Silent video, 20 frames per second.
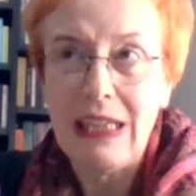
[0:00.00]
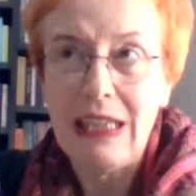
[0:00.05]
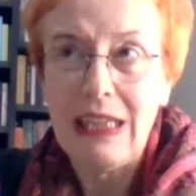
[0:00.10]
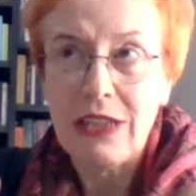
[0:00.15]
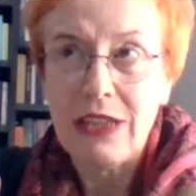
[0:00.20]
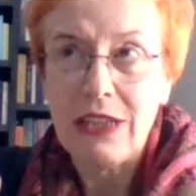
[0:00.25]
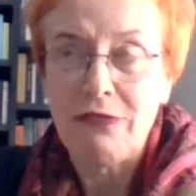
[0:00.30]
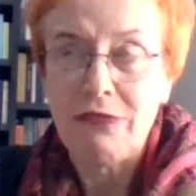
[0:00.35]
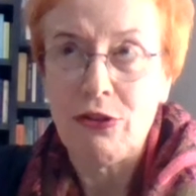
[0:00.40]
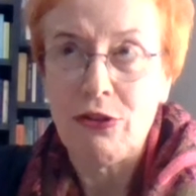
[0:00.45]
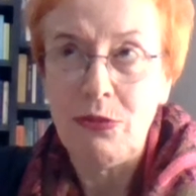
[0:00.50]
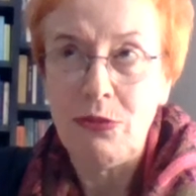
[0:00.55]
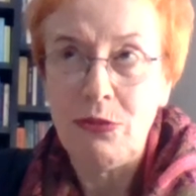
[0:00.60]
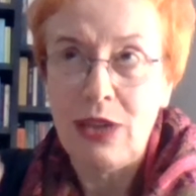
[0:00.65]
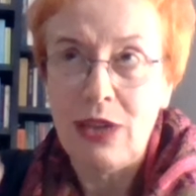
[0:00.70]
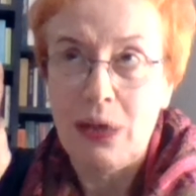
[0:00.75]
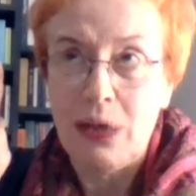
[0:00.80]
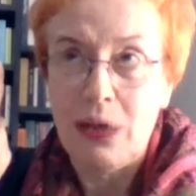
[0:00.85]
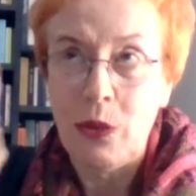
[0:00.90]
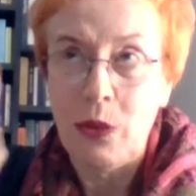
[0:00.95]
the
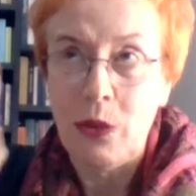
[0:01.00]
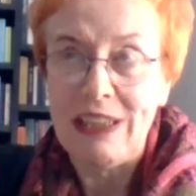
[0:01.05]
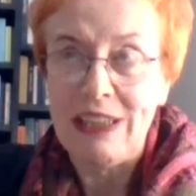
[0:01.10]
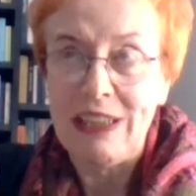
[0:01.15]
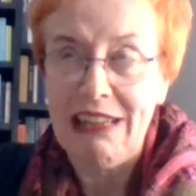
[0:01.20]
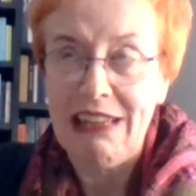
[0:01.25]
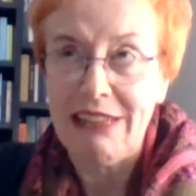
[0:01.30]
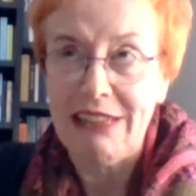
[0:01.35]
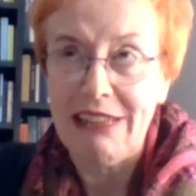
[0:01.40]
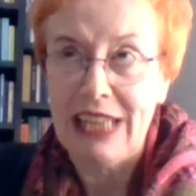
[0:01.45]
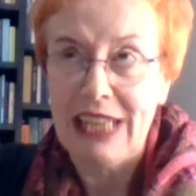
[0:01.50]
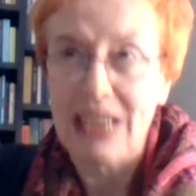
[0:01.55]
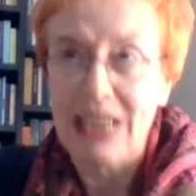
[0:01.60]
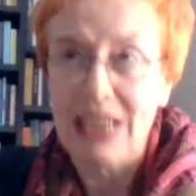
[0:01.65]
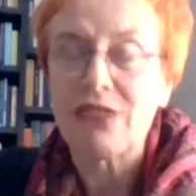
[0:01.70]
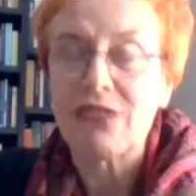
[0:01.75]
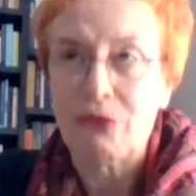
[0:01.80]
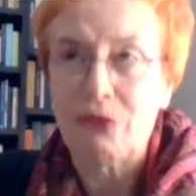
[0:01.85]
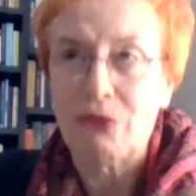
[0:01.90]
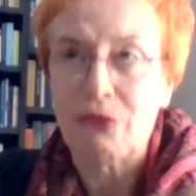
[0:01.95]
formula with and
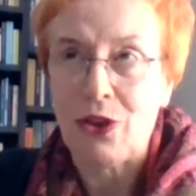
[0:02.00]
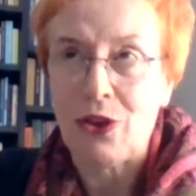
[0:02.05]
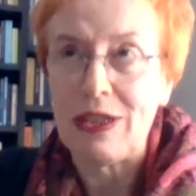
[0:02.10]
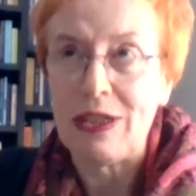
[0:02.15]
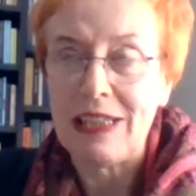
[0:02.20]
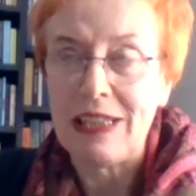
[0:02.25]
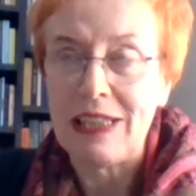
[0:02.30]
against Freud.